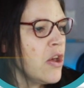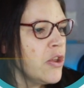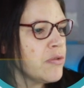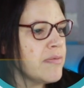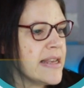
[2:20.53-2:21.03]

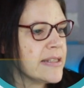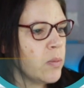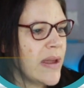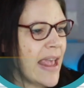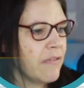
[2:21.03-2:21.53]
the reason
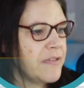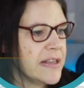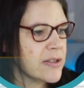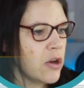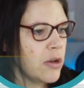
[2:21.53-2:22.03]
we have
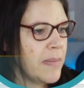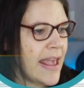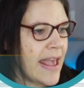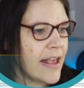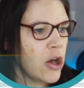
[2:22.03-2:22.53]
this column
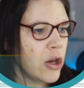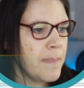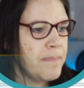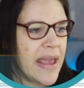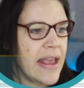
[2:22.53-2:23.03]
here,
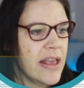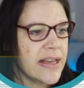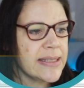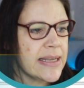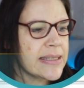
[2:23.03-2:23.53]
column B,
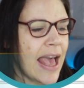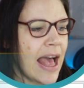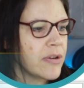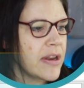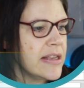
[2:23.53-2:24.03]
that says
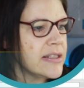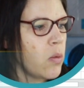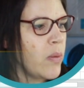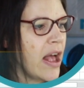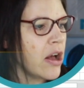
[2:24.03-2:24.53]
count, is
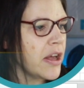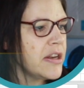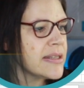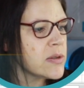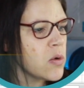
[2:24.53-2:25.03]
that we are going
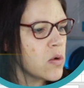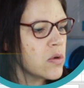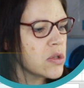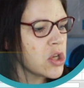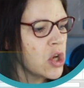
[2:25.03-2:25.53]
to
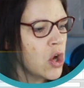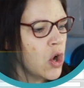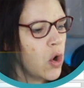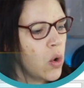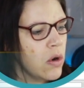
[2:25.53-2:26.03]
sort
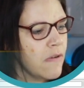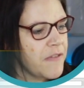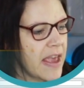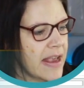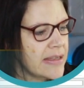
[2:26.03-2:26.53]
all
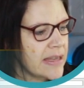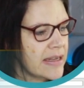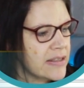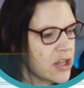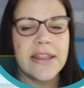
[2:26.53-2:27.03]
of these
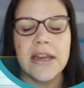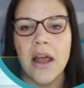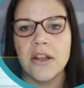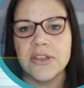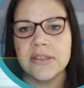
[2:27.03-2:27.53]
into the
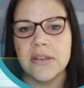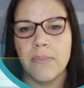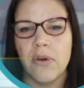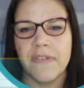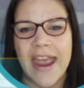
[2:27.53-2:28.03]
largest
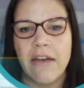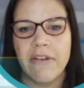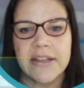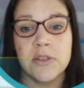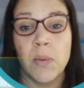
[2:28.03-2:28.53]
number of
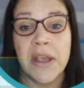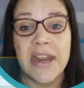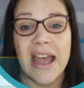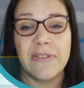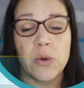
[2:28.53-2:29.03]
characters we're
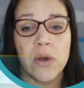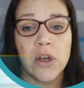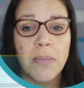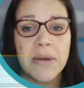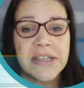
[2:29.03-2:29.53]
going to have to
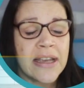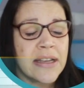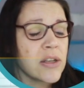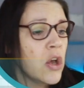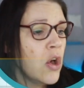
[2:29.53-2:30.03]

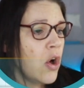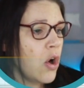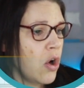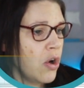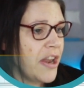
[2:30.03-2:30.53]
accommodate
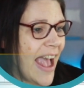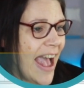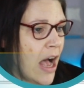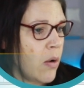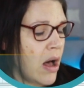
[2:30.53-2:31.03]
on
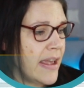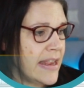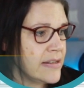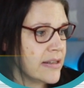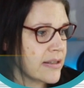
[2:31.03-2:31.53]
our
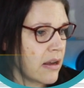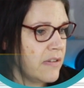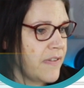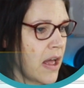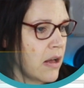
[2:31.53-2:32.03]
InDesign
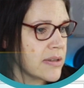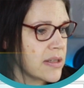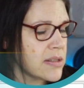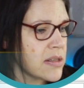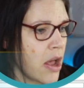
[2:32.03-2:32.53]
files.
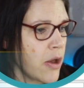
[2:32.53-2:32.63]
So